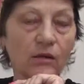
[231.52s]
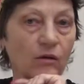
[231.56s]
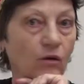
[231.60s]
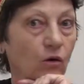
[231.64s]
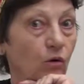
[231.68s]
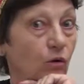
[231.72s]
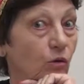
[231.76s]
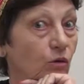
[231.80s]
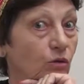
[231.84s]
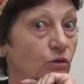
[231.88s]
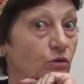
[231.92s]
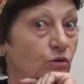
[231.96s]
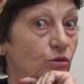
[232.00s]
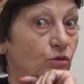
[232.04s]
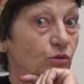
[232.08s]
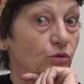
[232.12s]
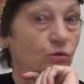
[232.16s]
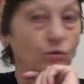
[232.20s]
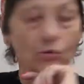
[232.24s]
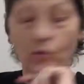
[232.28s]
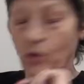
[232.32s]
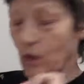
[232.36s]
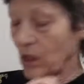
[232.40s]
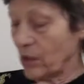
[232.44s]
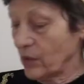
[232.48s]
all to
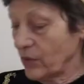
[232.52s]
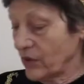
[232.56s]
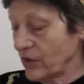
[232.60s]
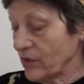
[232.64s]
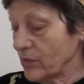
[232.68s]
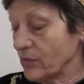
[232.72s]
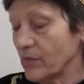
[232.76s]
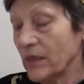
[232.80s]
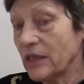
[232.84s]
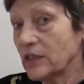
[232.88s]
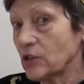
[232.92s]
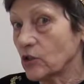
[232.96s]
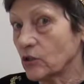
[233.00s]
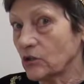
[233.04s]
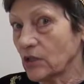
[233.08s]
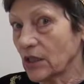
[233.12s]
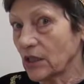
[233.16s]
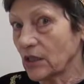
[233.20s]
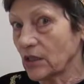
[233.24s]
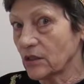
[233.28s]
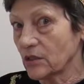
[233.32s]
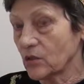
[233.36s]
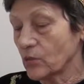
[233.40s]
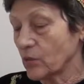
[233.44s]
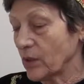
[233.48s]
do with
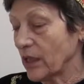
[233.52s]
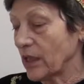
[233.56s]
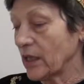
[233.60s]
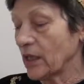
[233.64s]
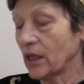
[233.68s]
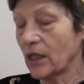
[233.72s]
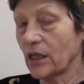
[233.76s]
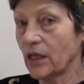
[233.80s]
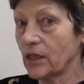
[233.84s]
measuring as well,